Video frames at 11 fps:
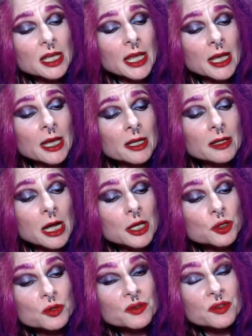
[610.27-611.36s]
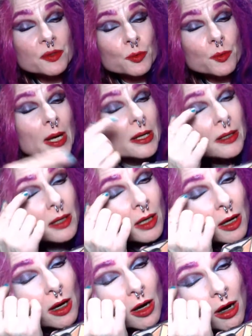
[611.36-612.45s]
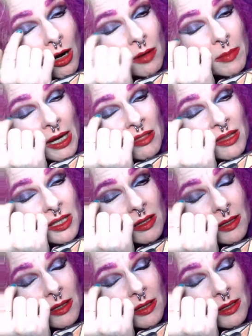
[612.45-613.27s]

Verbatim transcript: and I used the red on my lids.